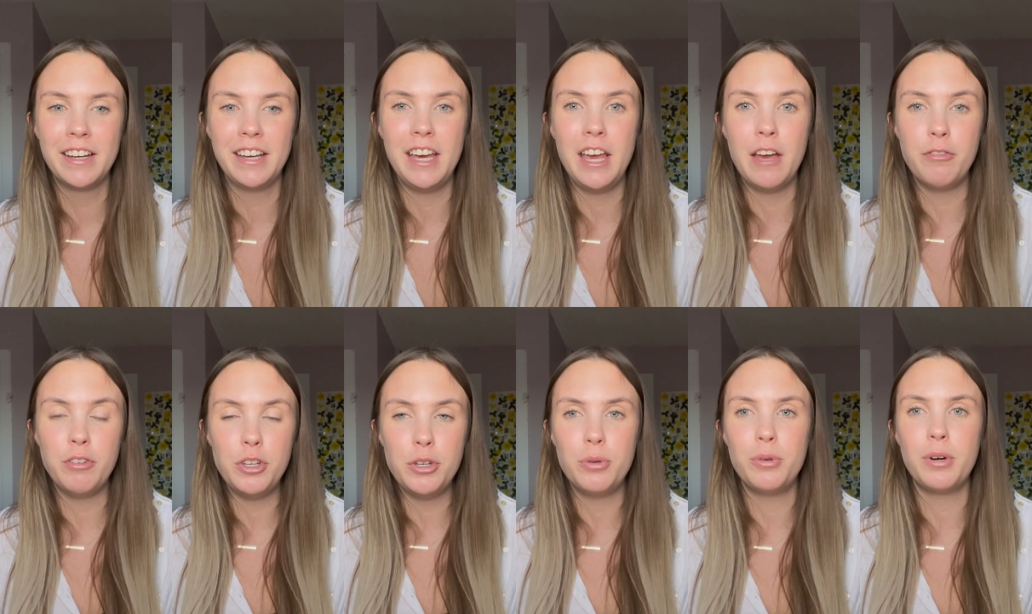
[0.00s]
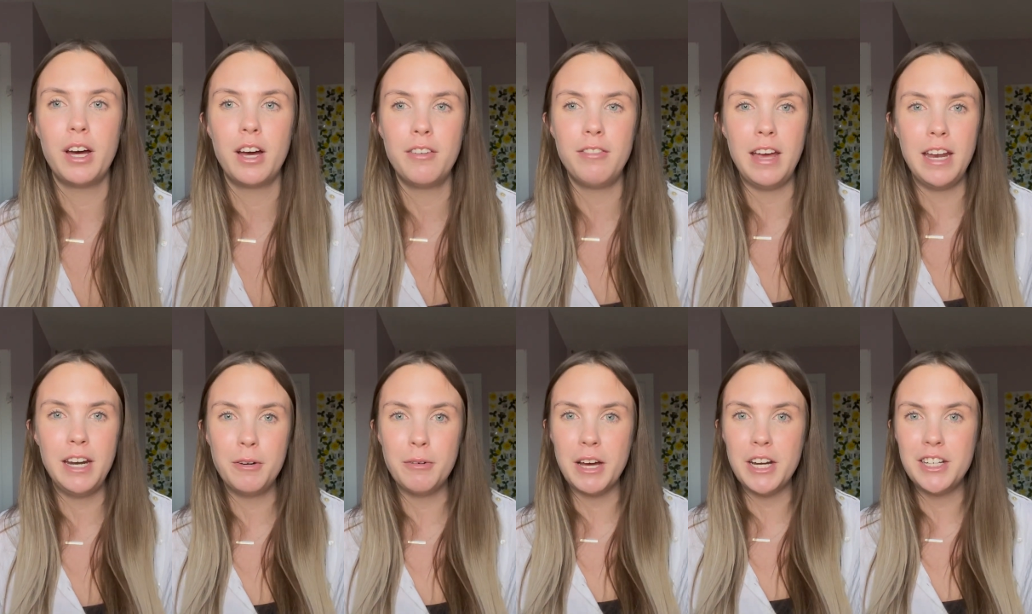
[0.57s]
If you have
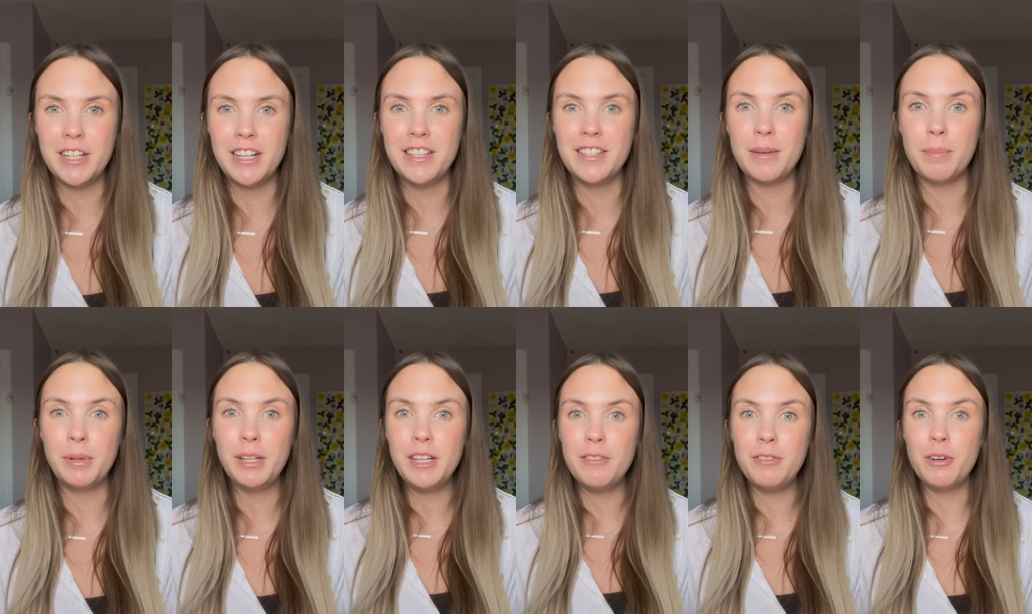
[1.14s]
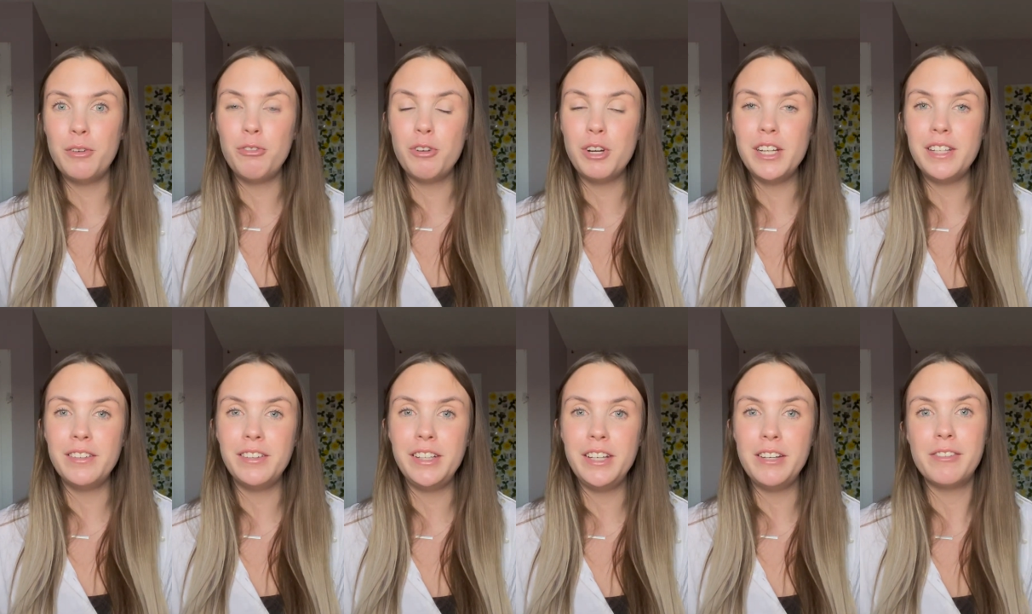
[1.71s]
any questions, please feel free
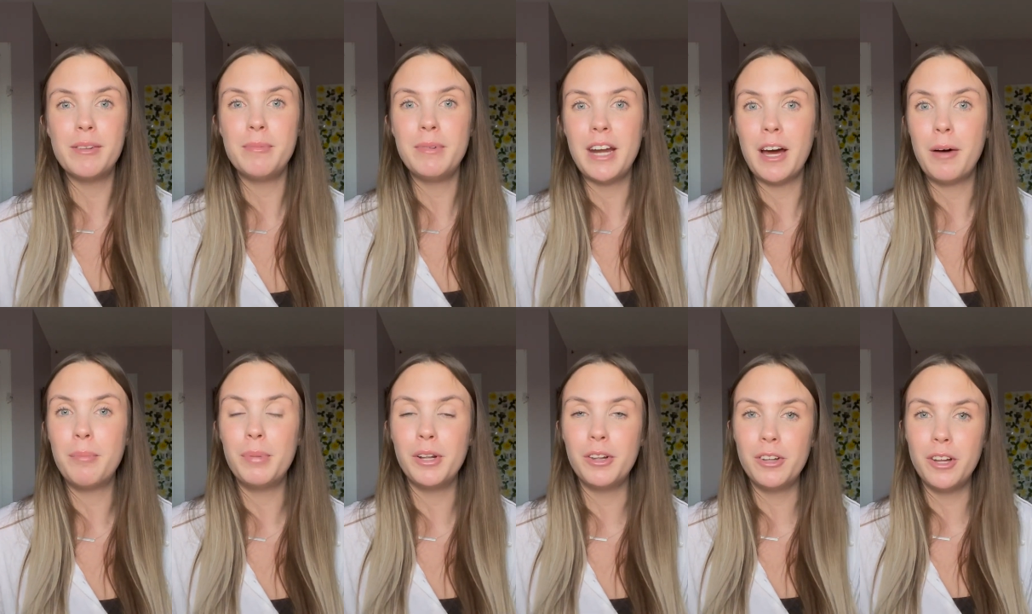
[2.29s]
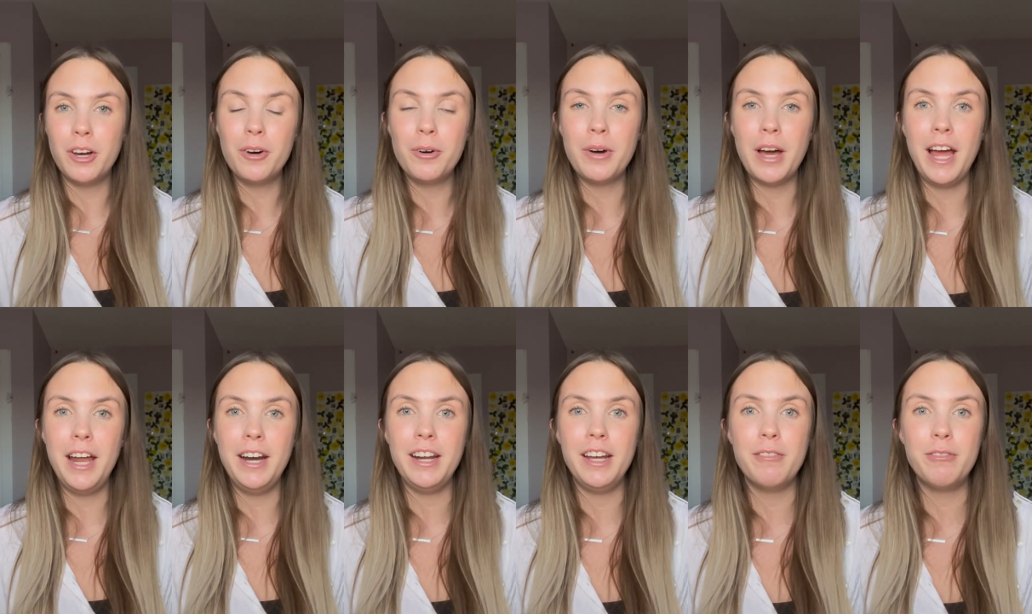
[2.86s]
to leave them down below,
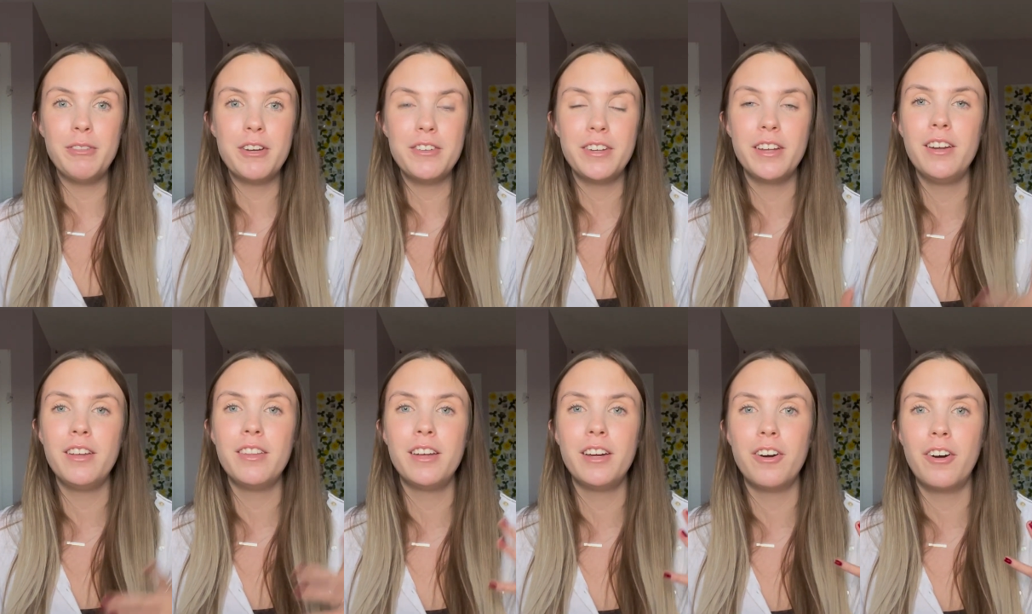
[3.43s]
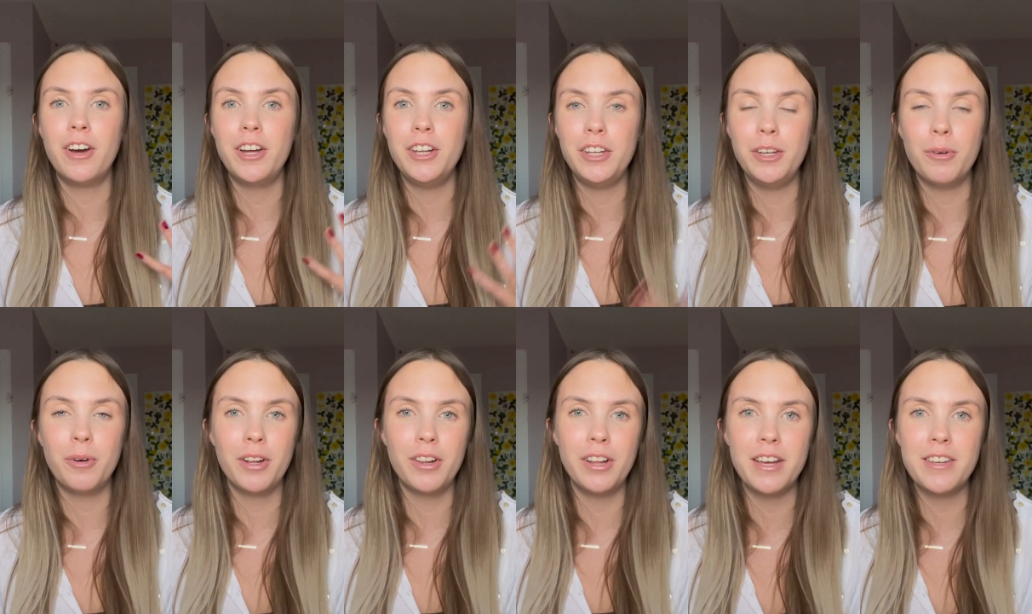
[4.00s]
and if there's anything on
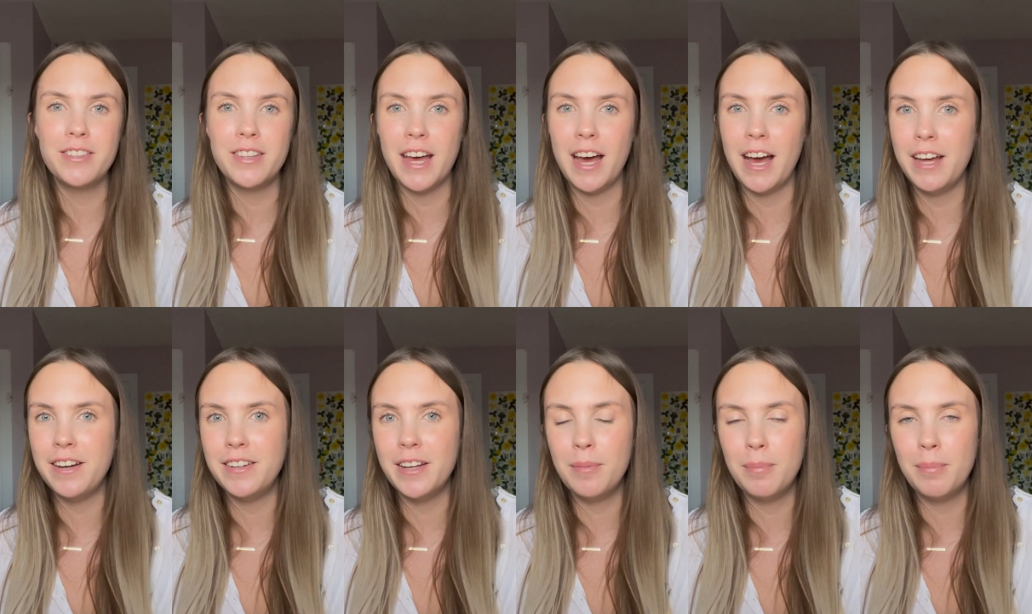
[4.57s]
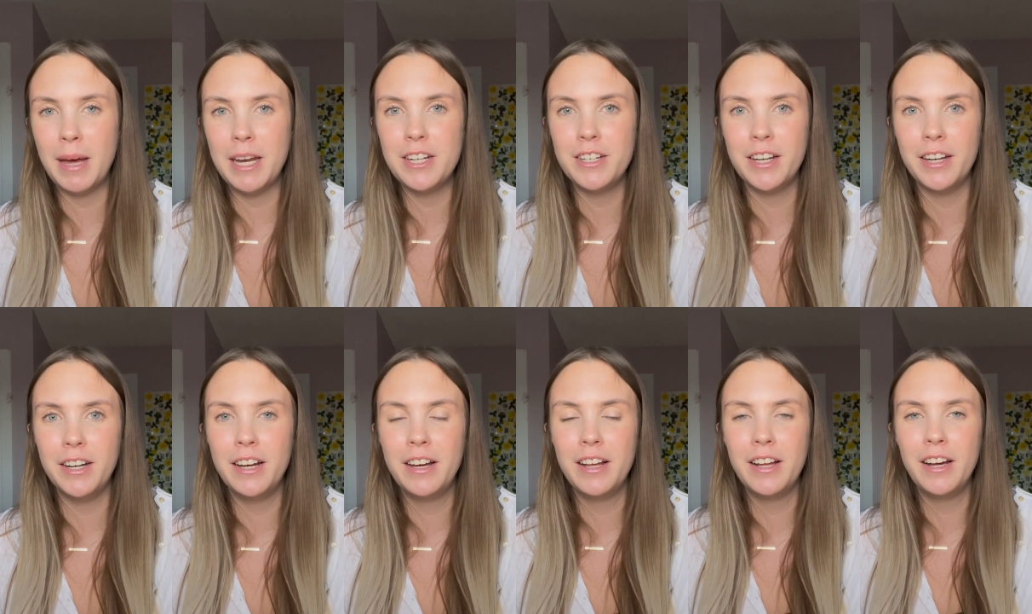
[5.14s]
your list that I didn't mention,